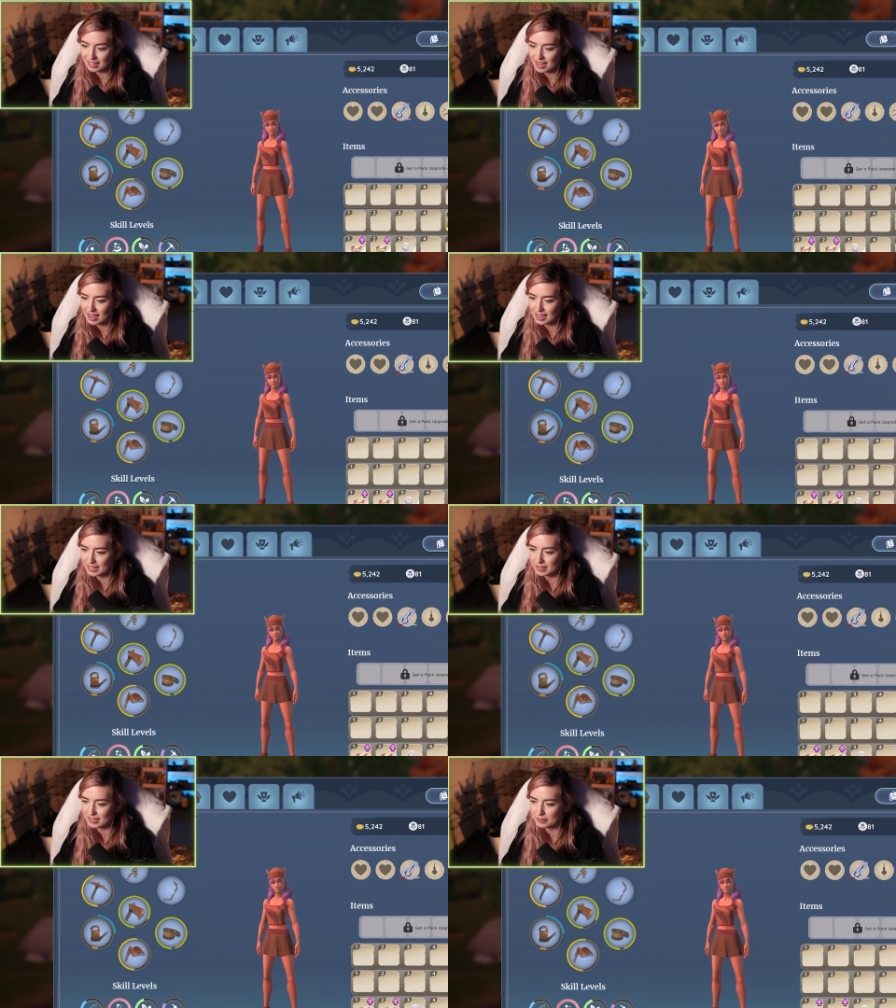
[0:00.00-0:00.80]

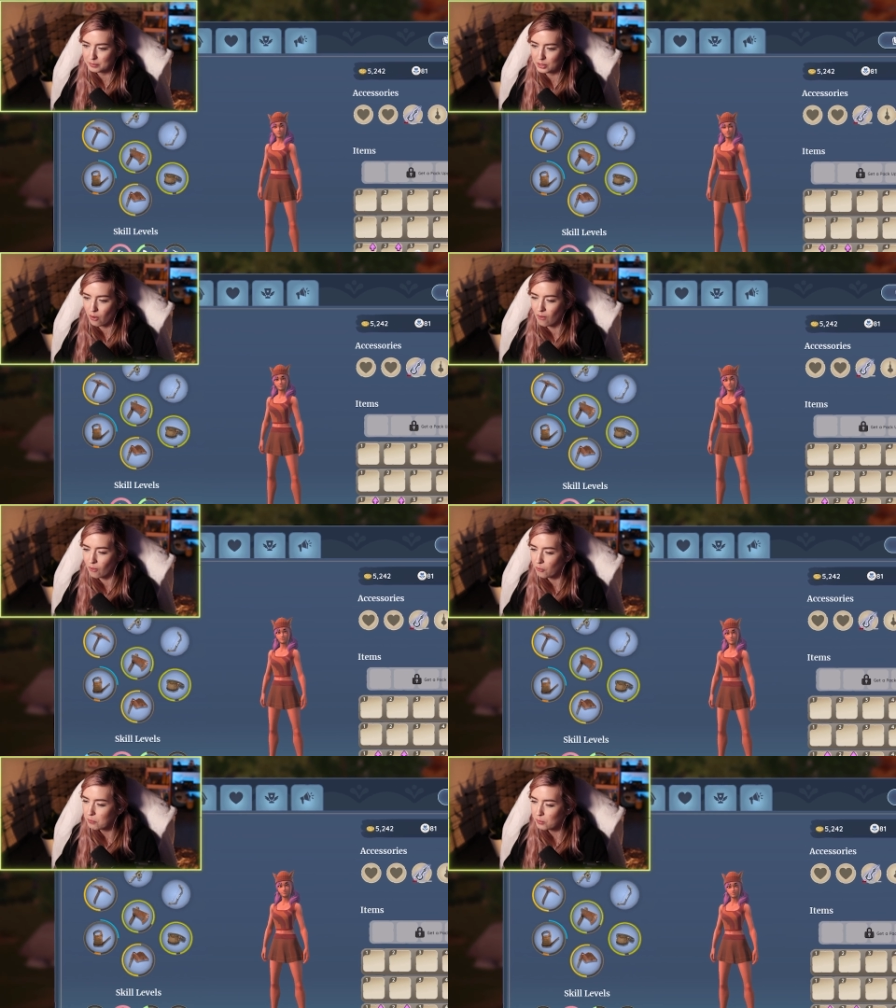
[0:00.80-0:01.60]
I would
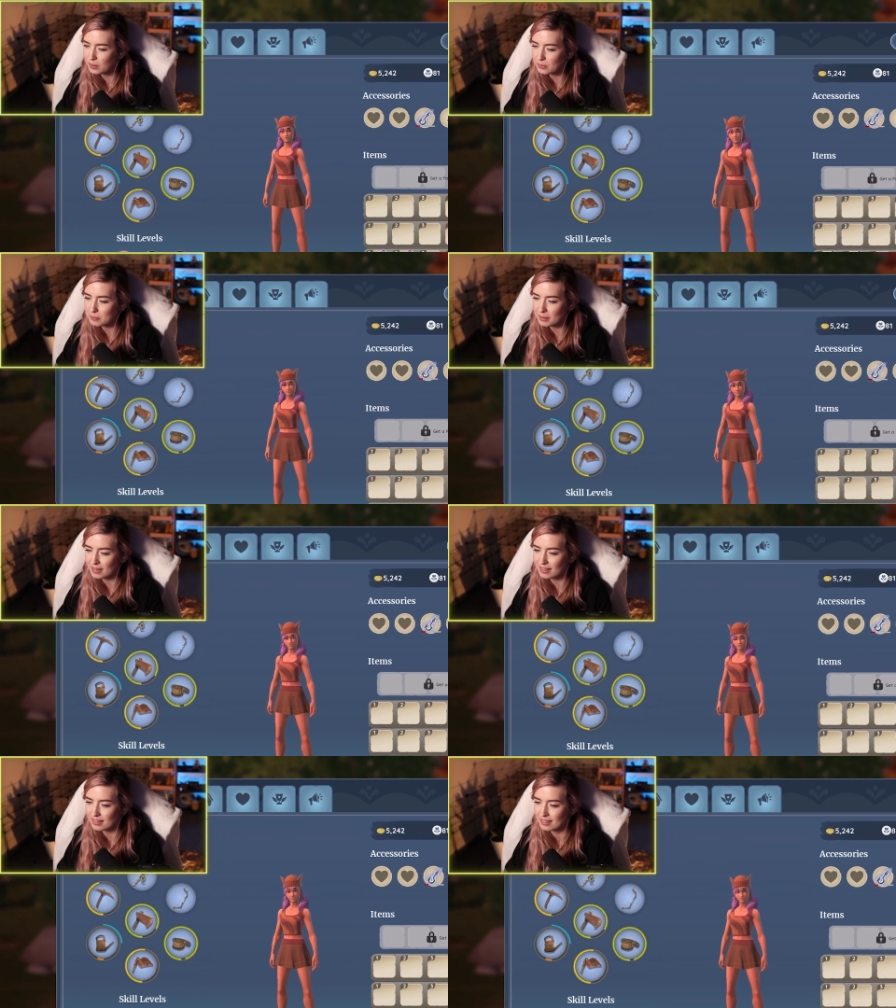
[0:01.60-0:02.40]
hope we would
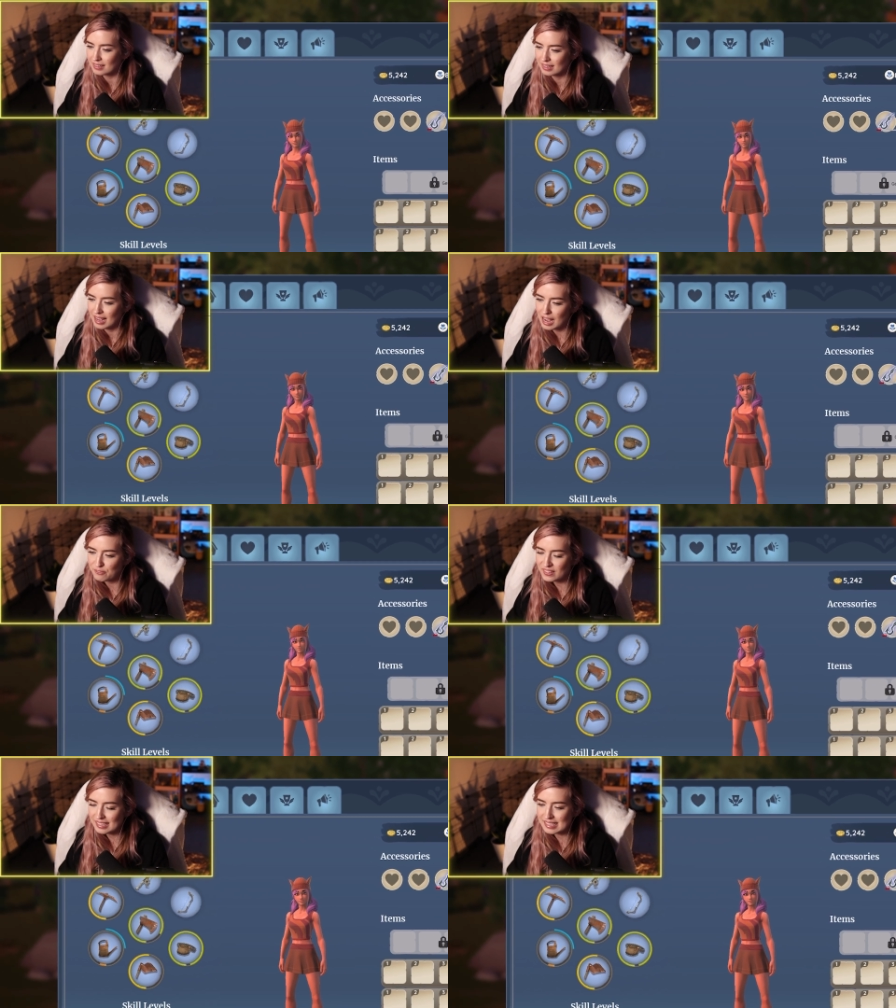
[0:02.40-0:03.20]
be... I
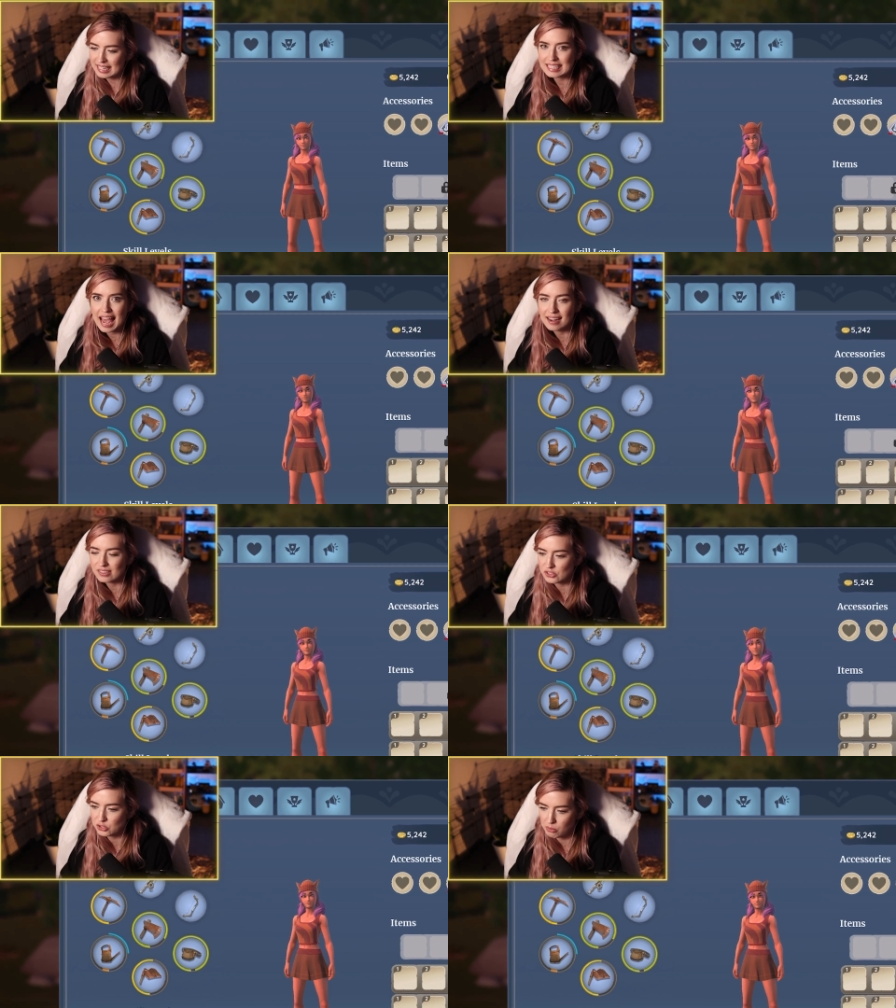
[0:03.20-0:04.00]
feel like saying 10
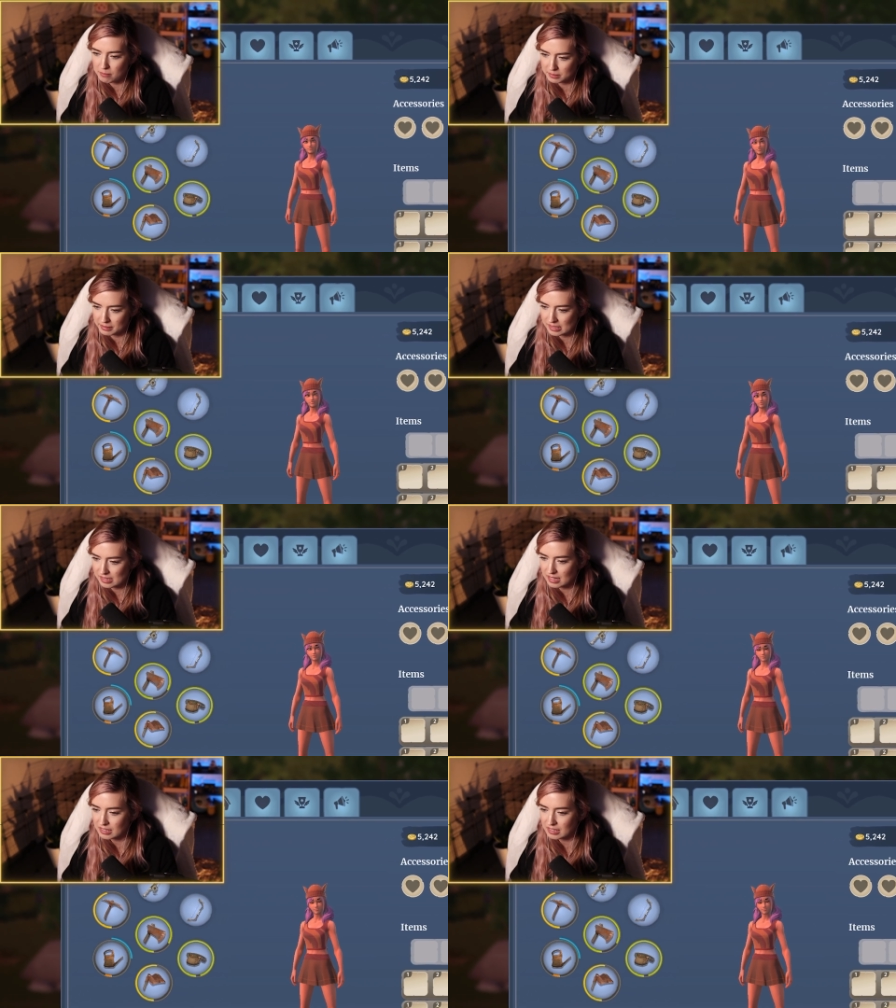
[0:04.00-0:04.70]
is too optimistic,